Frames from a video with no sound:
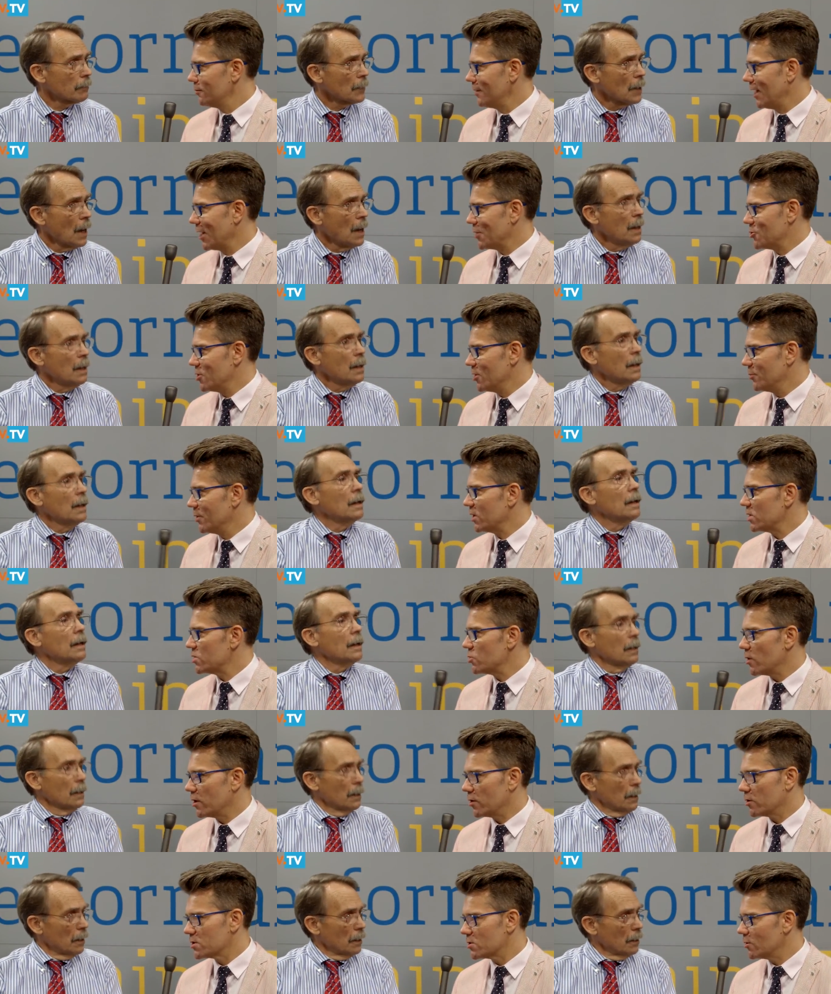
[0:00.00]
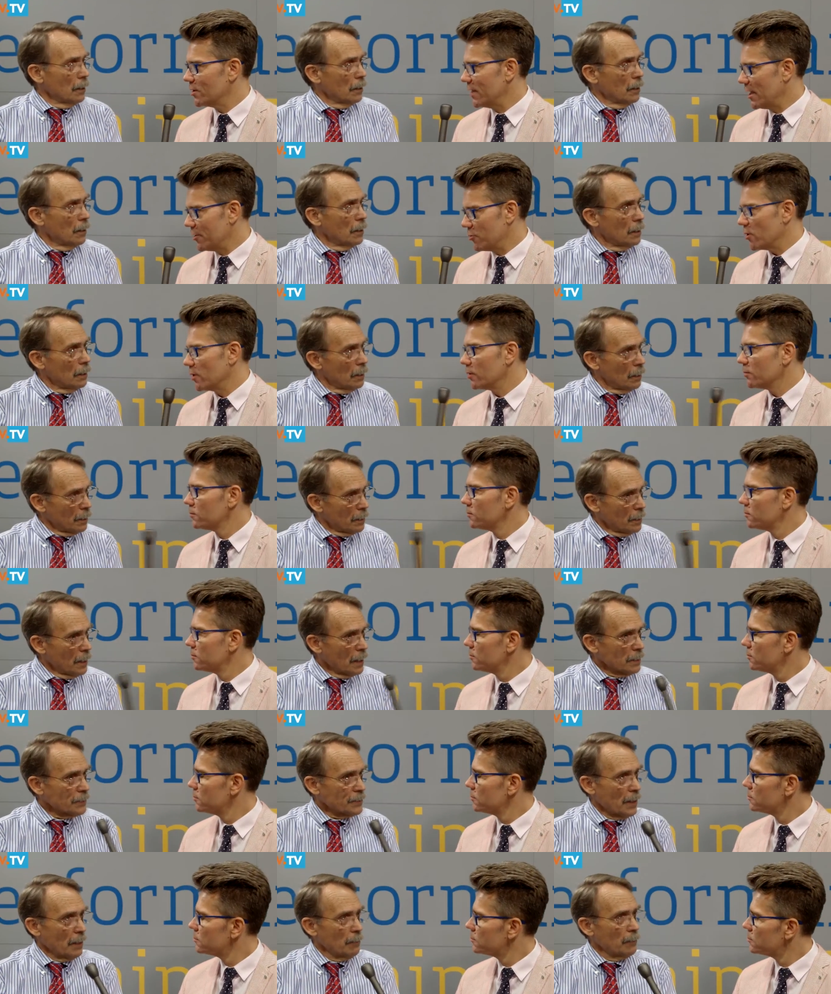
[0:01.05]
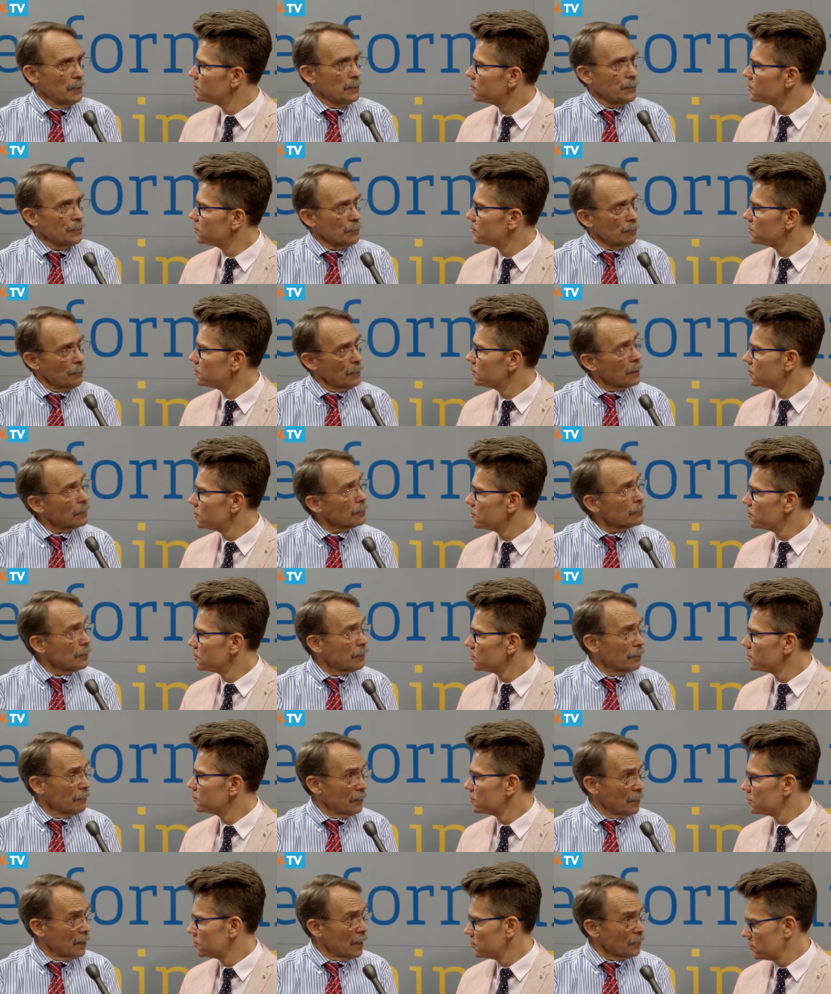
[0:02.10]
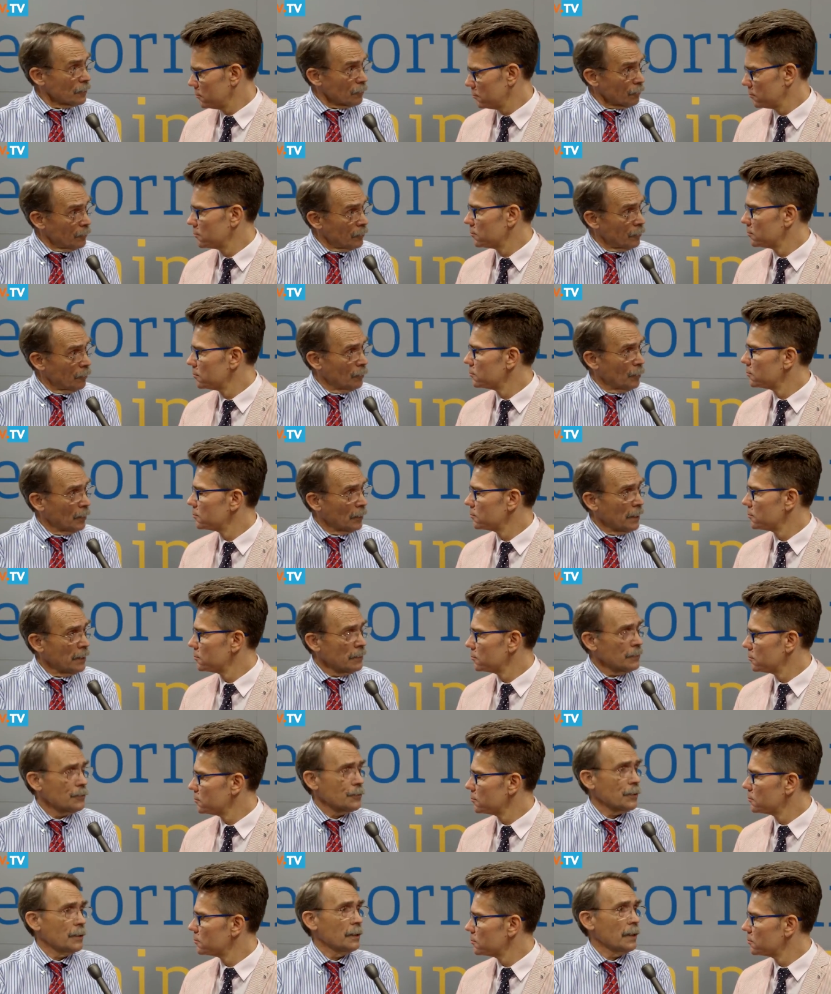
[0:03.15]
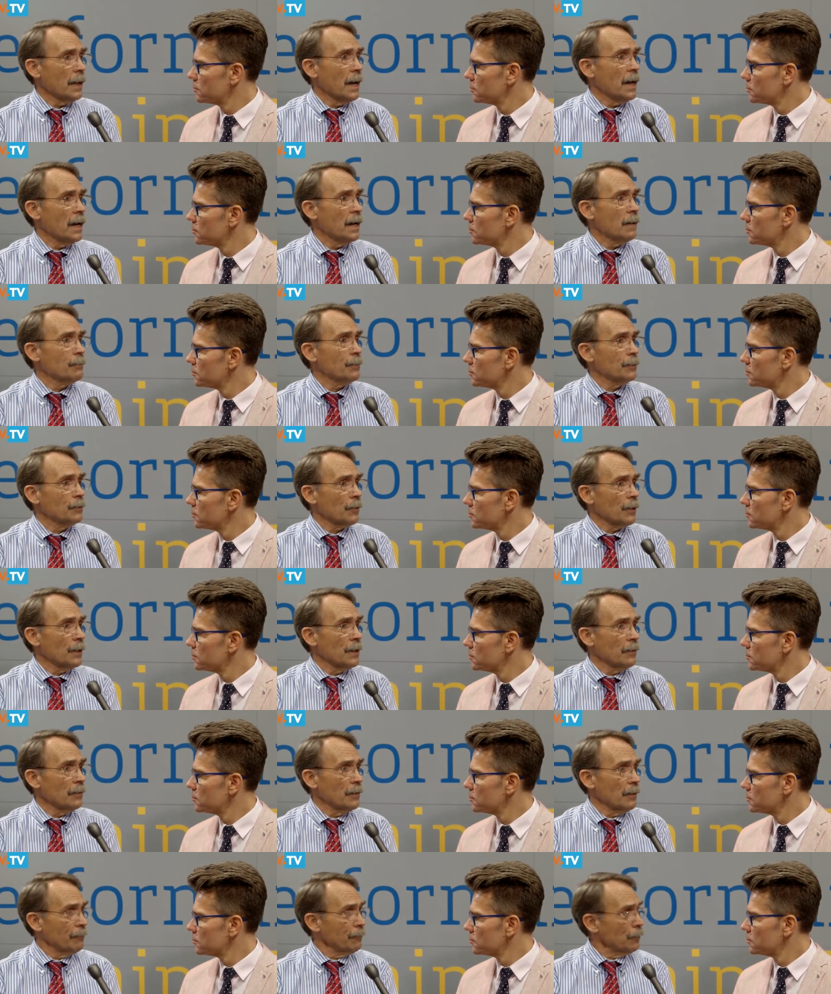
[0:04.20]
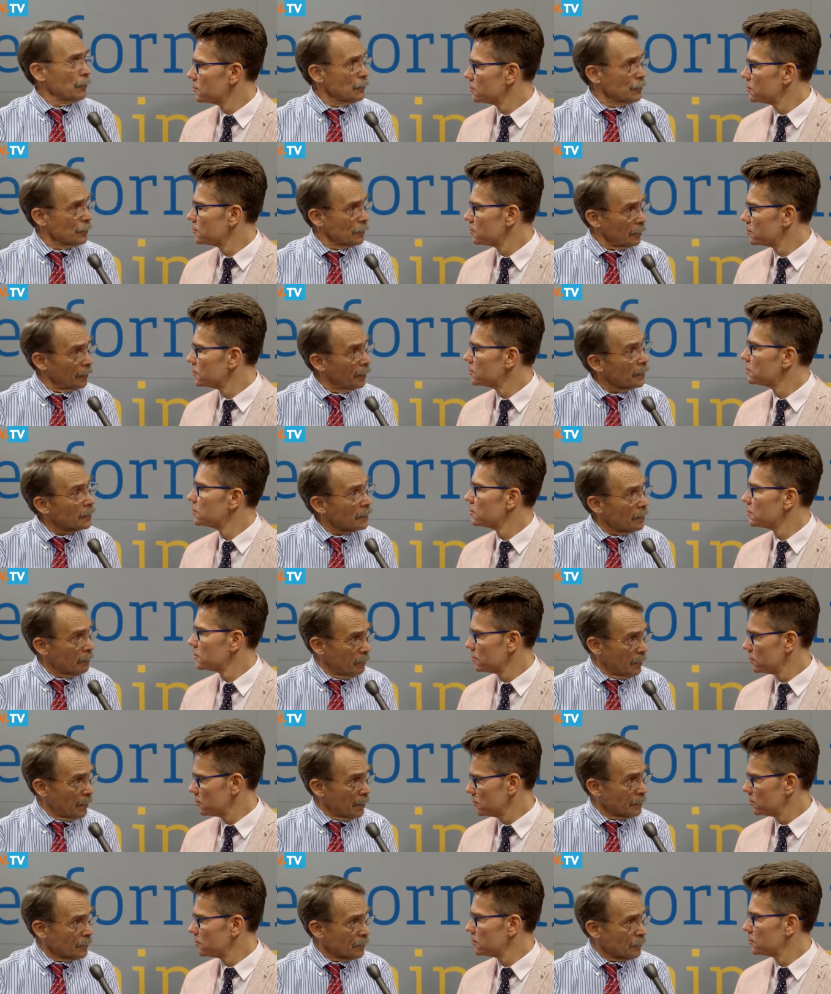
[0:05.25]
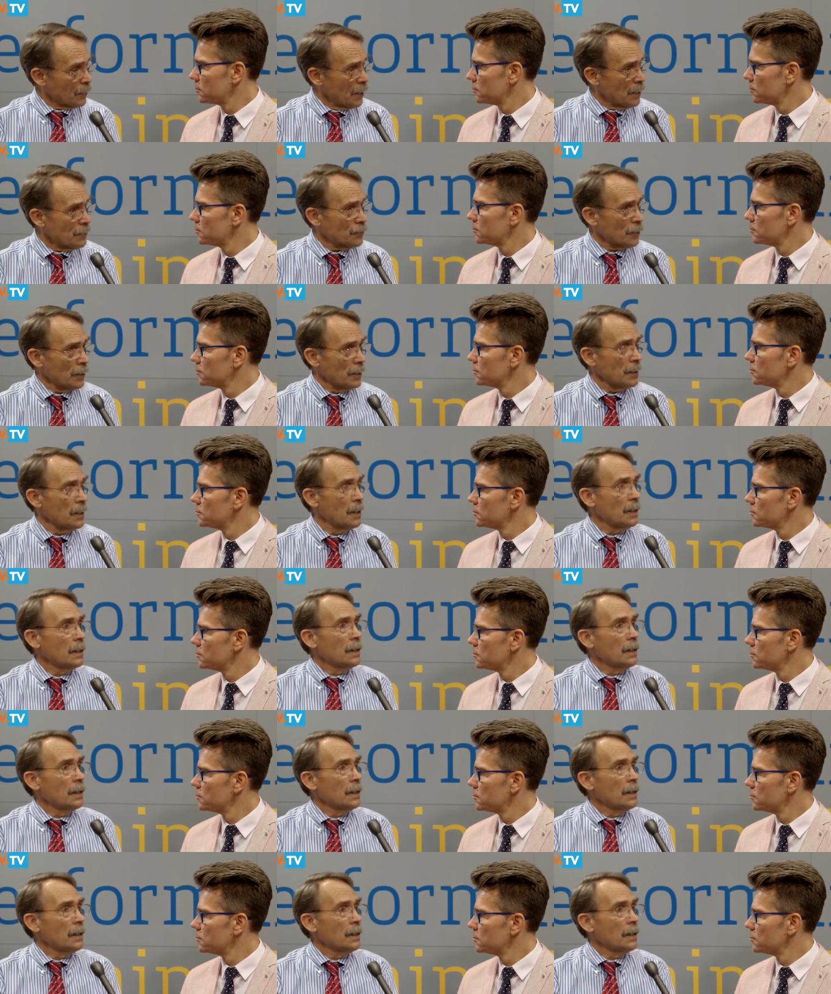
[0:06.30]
Speaker 1: actually, because you are also at NREL.
Speaker 2: Yes, I was director of the National Renewable Energy Lab during the first Clinton administration,